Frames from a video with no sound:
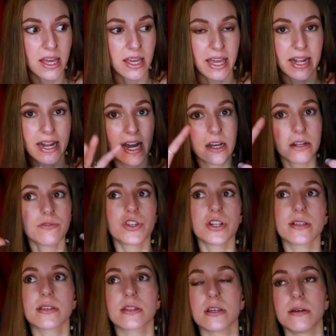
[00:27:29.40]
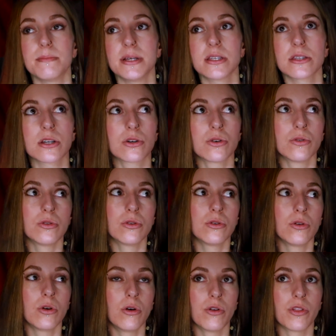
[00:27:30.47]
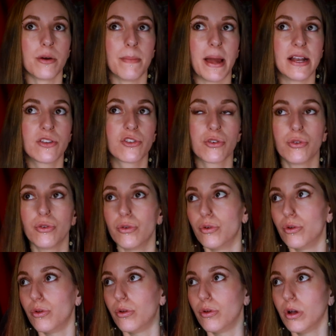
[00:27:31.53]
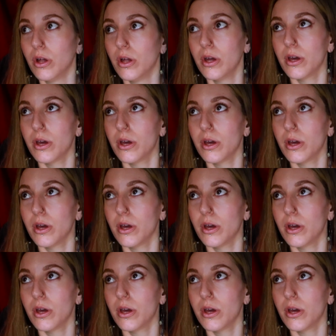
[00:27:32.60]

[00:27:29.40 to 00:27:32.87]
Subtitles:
Get out of just the mystical or the mental,